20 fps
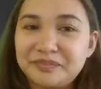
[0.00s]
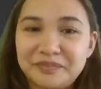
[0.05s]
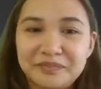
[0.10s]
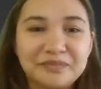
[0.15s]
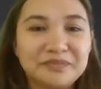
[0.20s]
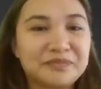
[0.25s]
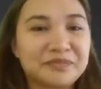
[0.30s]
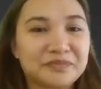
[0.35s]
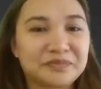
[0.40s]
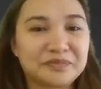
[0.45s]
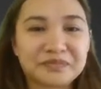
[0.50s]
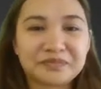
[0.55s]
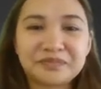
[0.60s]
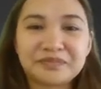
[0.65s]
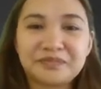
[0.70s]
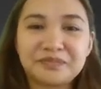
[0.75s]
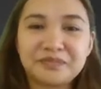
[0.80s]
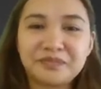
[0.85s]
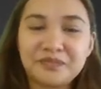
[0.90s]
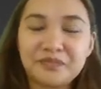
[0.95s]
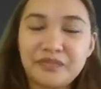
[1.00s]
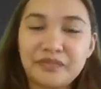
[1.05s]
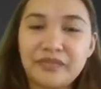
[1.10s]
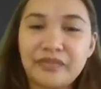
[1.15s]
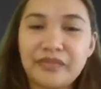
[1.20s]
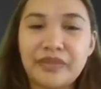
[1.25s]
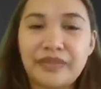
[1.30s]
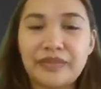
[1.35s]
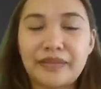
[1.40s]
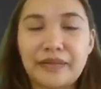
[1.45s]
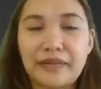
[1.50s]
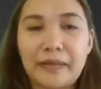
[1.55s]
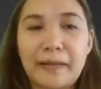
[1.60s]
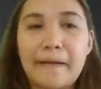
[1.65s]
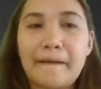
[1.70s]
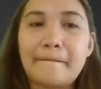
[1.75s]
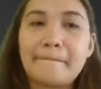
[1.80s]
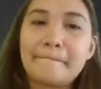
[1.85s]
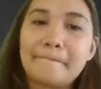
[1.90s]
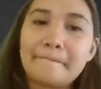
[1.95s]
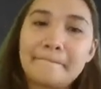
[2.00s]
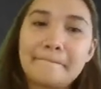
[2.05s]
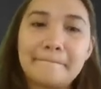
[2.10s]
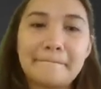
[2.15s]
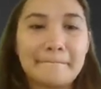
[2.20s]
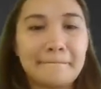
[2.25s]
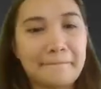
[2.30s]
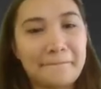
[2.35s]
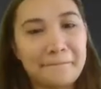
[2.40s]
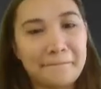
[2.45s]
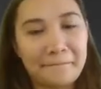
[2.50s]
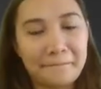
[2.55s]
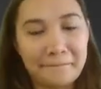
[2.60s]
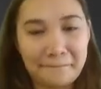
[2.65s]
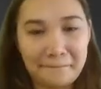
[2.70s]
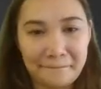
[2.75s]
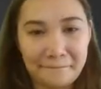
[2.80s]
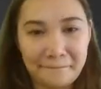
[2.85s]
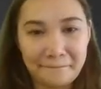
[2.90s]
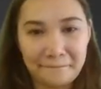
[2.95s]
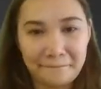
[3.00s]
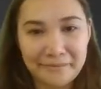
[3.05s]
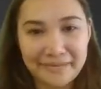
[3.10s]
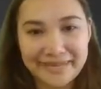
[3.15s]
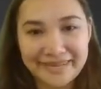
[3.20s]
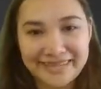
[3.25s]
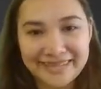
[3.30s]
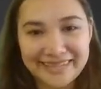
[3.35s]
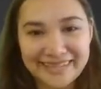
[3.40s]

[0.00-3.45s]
Nothing is said.